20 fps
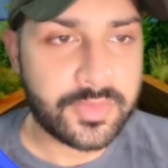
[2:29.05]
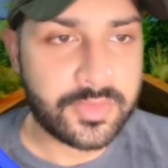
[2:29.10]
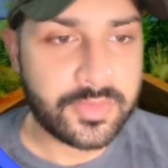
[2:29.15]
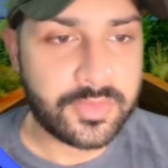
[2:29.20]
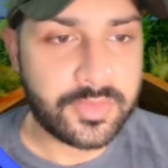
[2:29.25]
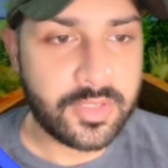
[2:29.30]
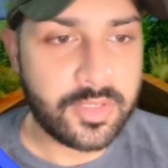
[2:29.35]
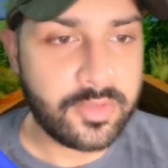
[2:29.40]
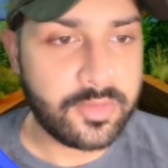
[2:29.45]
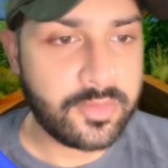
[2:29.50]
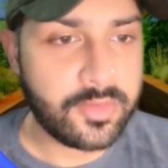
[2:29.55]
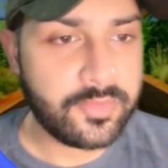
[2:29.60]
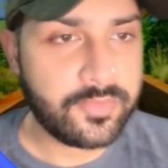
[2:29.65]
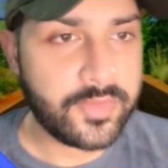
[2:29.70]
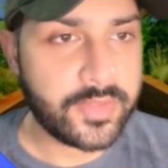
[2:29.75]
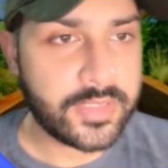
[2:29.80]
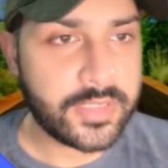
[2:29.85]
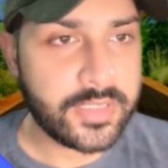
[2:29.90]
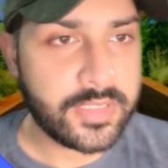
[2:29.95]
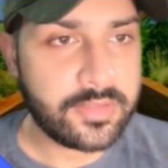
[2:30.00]
Now if
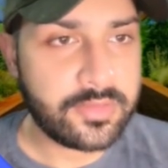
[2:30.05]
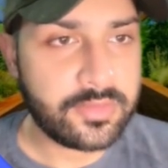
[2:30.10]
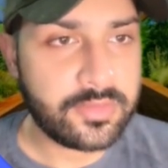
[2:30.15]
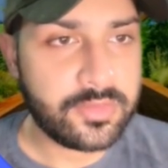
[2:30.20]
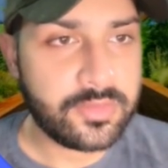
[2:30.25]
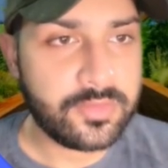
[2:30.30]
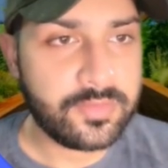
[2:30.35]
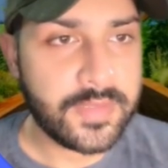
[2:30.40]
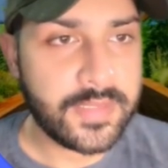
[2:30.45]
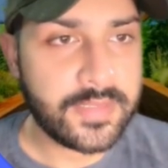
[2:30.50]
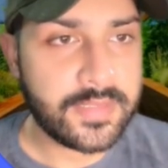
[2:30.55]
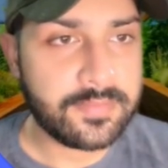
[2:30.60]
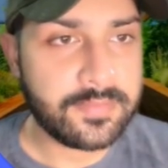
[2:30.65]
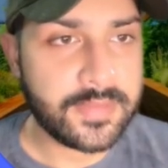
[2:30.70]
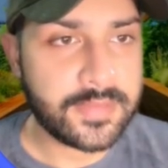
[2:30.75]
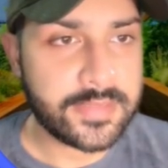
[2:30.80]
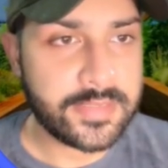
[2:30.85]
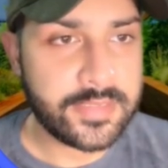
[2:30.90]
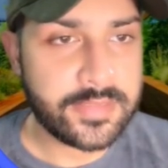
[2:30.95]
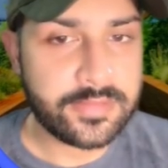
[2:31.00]
I click on loop item
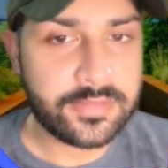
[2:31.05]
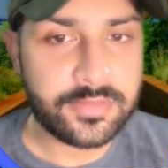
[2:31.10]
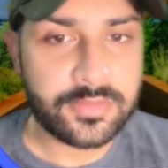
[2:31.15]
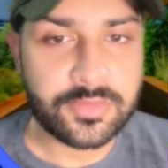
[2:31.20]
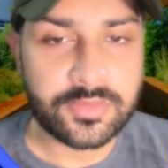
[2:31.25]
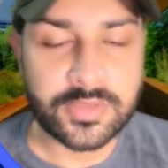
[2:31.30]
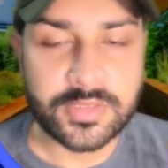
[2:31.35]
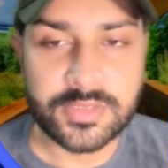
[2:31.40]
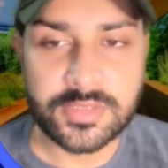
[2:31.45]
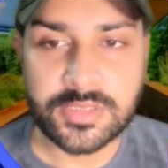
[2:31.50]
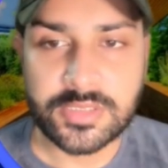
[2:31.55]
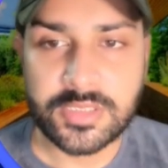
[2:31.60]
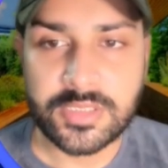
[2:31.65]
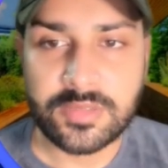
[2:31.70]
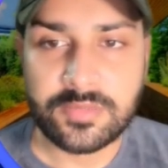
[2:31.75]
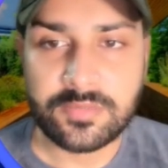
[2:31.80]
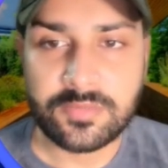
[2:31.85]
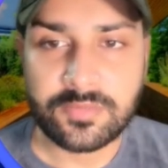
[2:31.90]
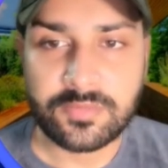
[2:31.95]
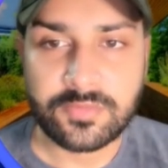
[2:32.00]
again, you can
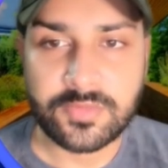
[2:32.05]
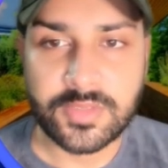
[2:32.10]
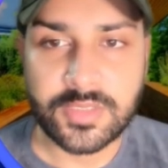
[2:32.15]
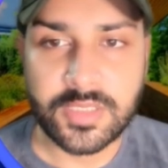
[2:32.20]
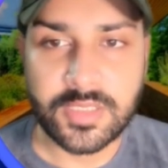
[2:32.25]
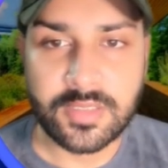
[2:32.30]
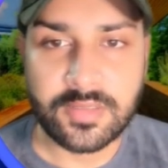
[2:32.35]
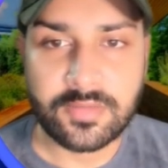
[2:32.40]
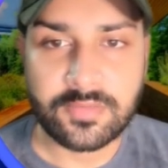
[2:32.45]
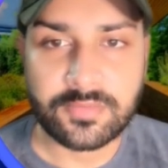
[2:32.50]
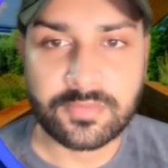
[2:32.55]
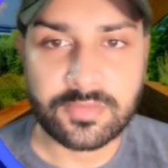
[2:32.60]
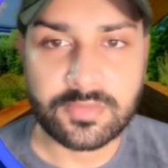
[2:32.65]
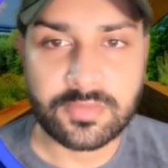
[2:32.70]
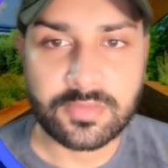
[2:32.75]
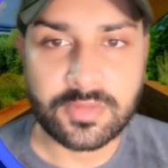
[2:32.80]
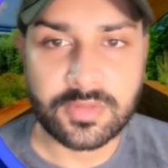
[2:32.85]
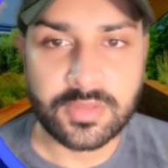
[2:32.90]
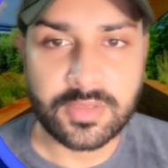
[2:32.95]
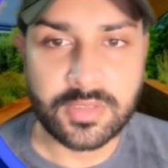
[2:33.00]
see we have
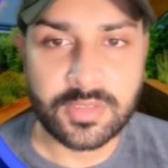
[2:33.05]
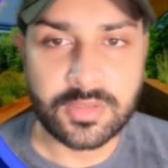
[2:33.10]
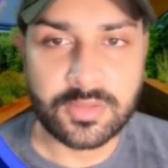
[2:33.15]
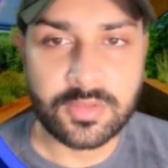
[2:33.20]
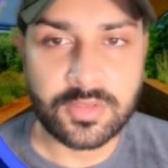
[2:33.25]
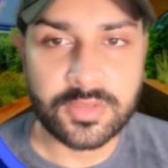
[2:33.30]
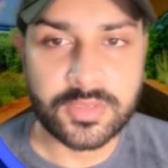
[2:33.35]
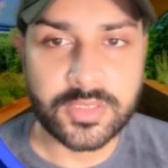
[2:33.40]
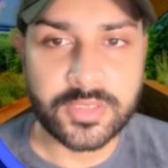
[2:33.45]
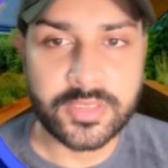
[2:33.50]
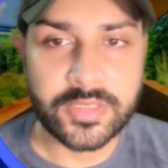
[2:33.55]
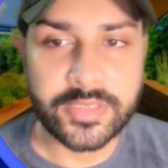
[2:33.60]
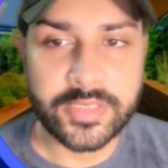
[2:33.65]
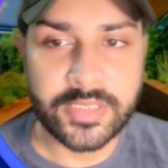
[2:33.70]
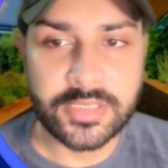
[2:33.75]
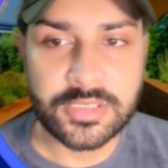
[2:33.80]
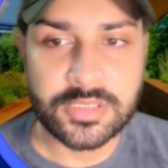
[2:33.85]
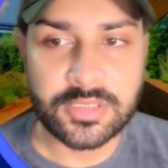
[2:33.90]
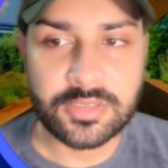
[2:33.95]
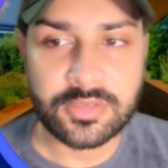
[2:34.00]
got a
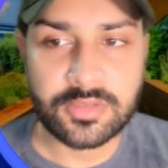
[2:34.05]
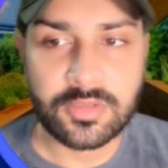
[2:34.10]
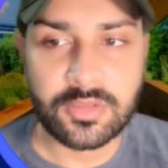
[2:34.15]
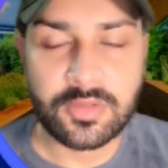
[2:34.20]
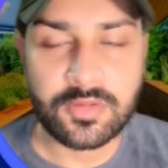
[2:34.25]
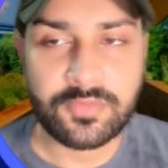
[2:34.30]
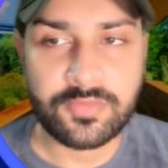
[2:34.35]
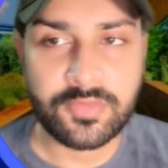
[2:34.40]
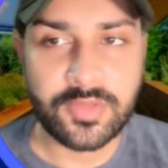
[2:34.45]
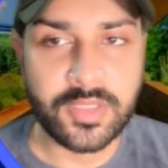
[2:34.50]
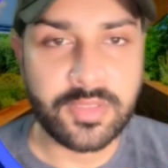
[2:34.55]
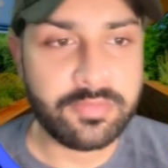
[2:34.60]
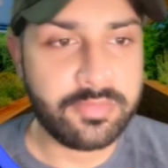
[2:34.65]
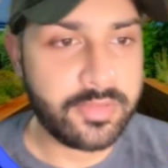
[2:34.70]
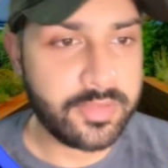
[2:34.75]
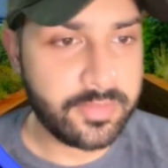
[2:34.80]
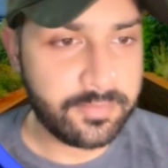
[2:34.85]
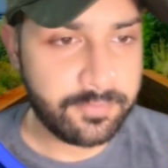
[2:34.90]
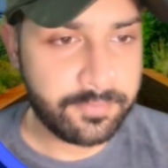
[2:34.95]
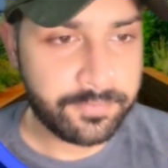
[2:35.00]
detection of
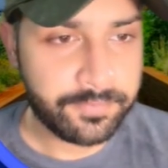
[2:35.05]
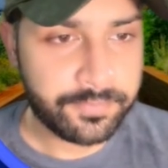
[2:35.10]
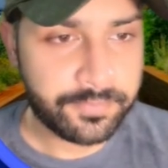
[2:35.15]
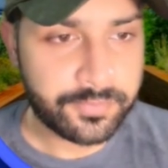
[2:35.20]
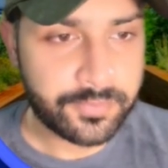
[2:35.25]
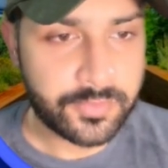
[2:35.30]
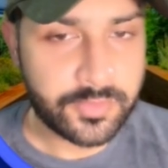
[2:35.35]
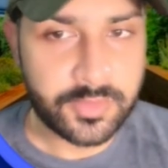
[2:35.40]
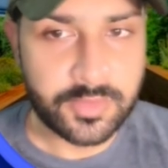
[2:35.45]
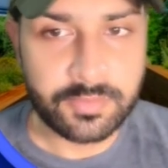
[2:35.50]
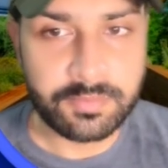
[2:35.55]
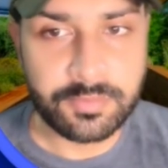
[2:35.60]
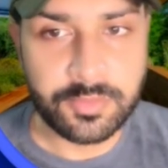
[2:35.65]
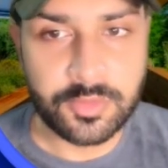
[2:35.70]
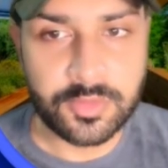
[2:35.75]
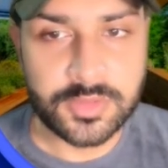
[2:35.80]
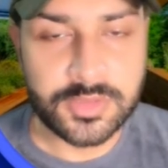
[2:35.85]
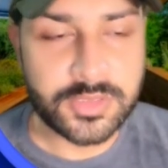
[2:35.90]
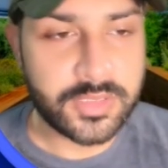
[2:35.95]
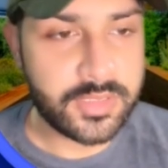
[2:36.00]
every
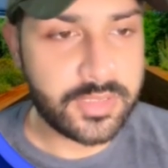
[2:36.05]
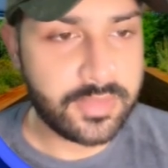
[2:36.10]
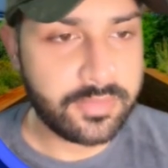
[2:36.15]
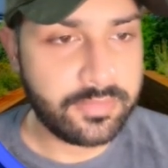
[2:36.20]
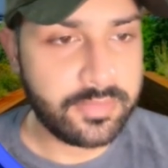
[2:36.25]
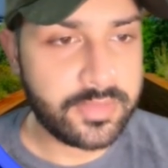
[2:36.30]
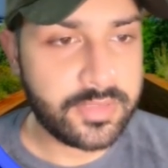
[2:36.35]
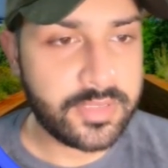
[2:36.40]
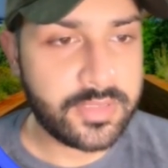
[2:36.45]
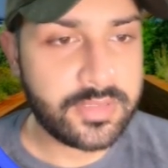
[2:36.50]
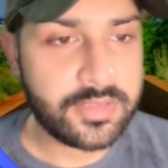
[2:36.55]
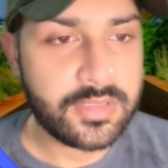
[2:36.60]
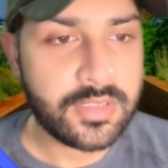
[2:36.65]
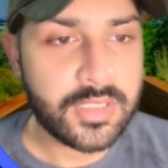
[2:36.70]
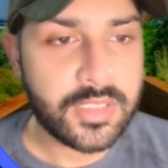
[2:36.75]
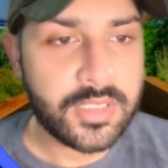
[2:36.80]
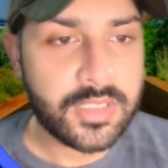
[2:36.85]
post and everything.